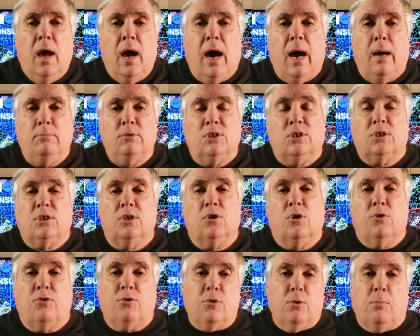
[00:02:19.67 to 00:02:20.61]
I'm just going
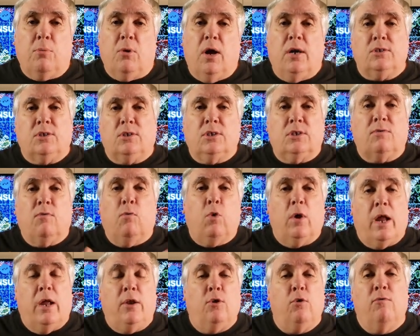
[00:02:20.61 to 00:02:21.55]
to go through the process of
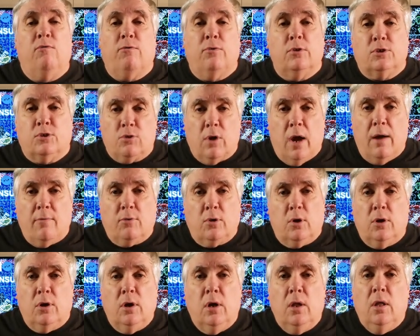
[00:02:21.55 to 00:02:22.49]
what I do for
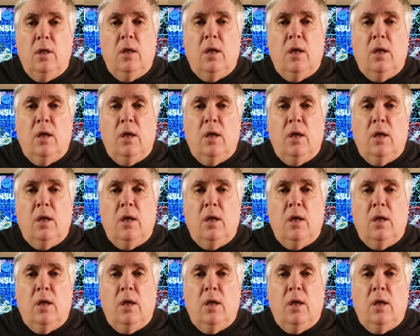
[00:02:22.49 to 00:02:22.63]
Traveller